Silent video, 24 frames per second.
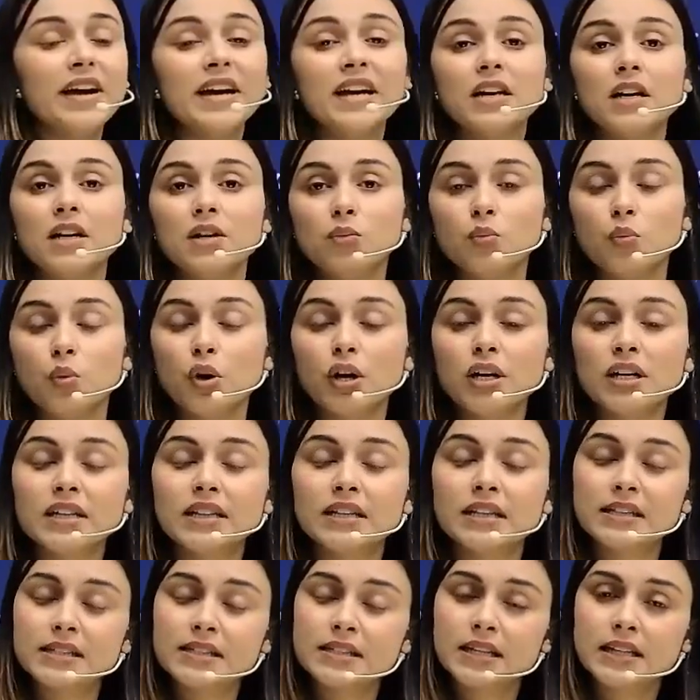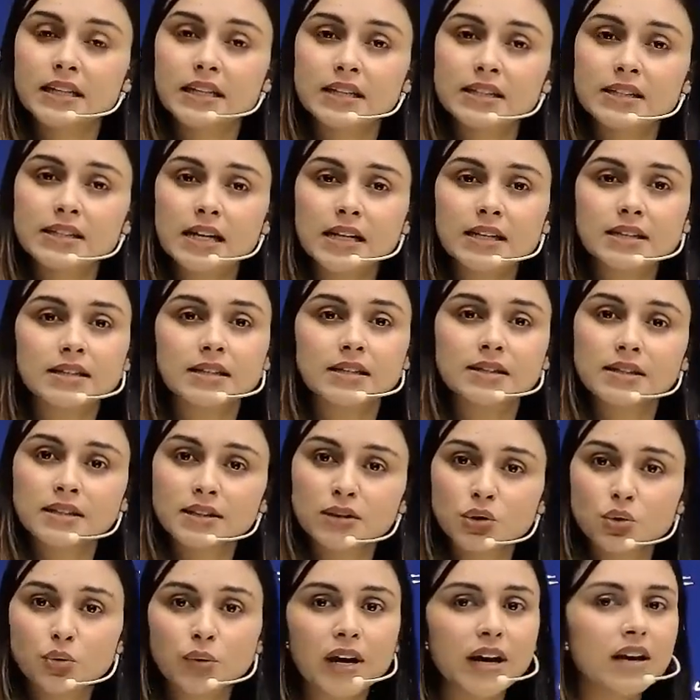convert this degree Celsius
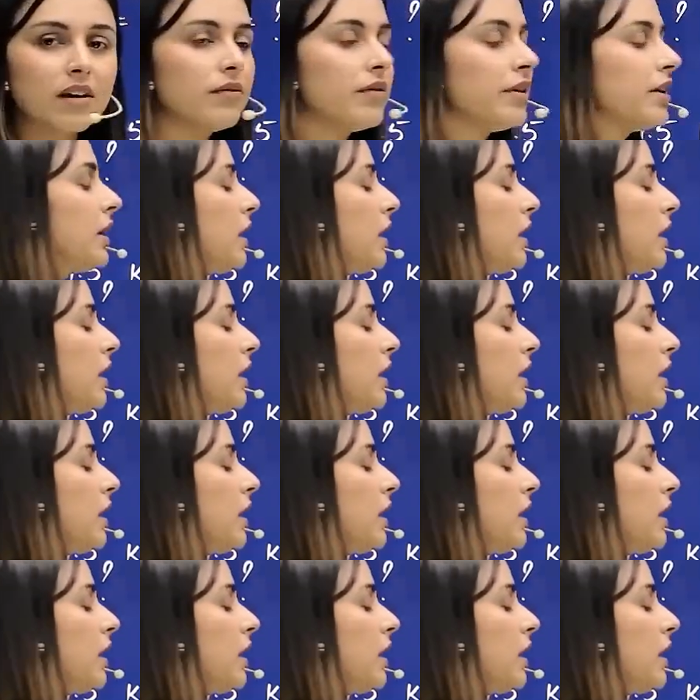into Kelvin,